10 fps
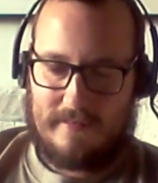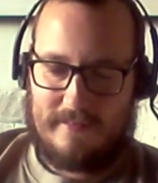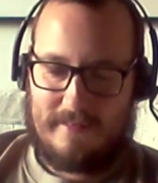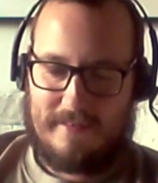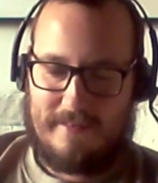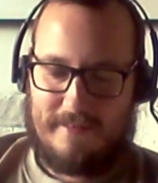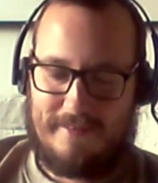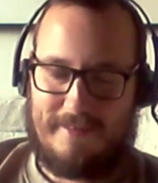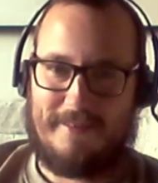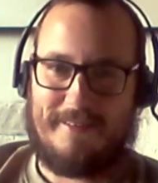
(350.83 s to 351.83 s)

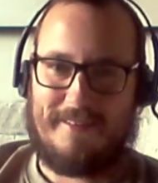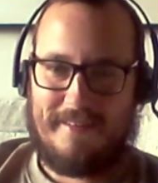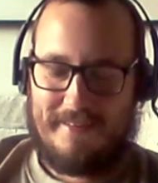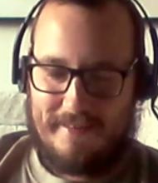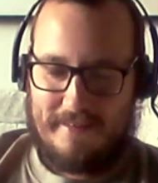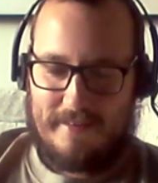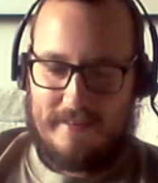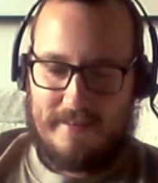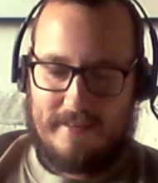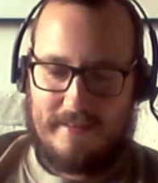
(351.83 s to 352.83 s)

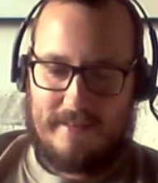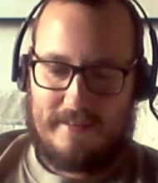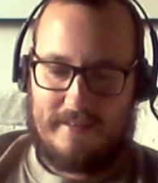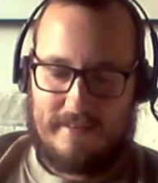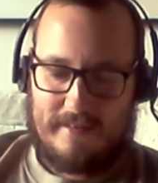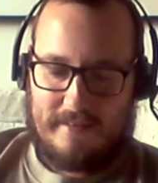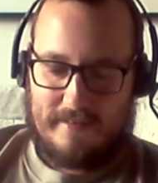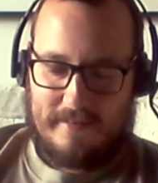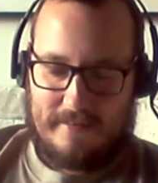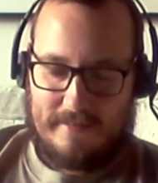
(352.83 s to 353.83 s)

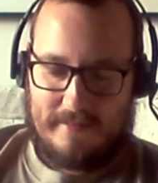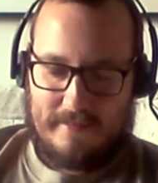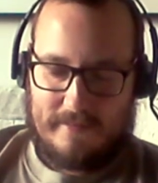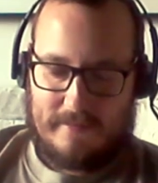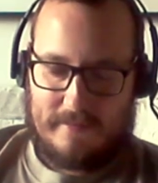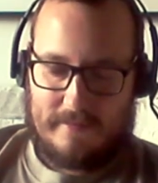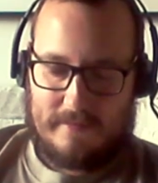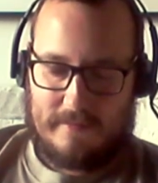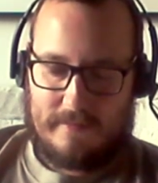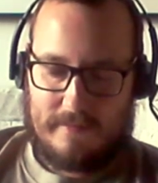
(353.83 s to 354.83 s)

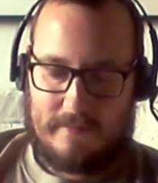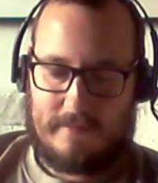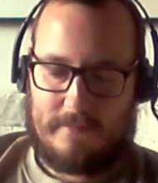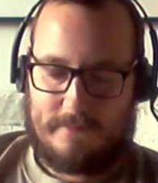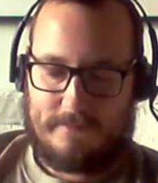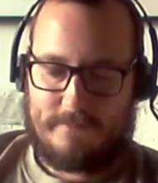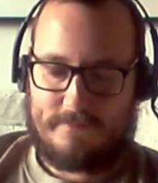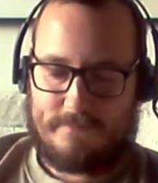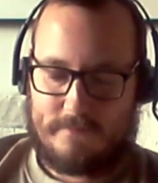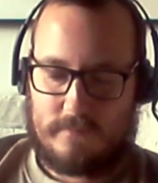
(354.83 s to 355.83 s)

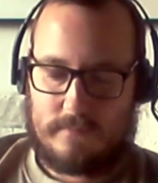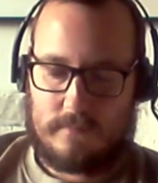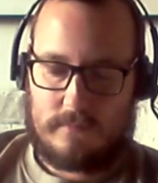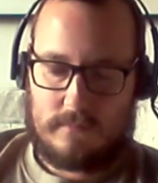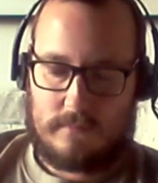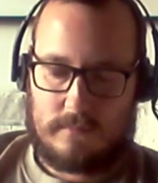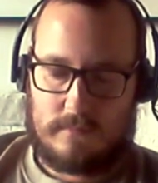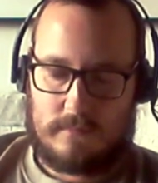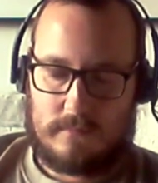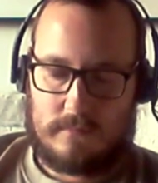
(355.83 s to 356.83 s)

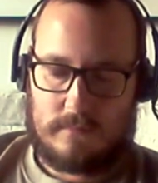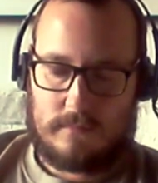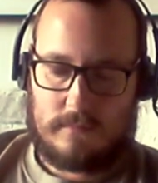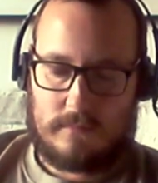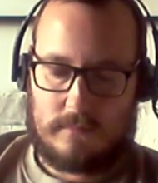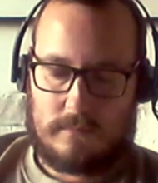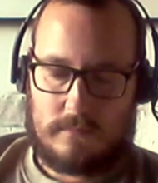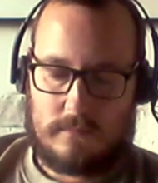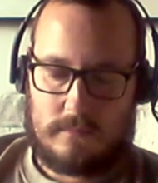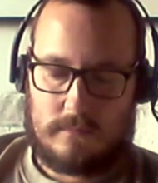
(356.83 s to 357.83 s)

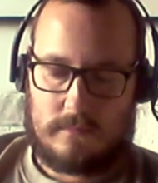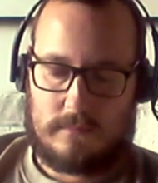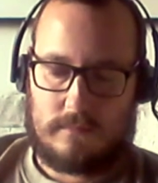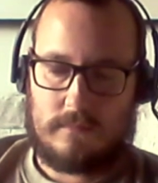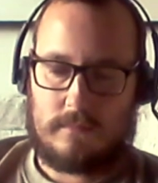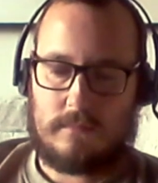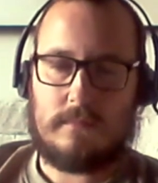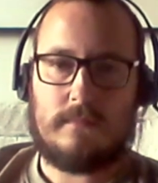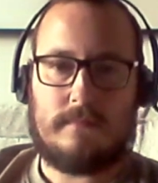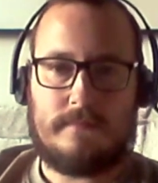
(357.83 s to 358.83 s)
This person isn't speaking.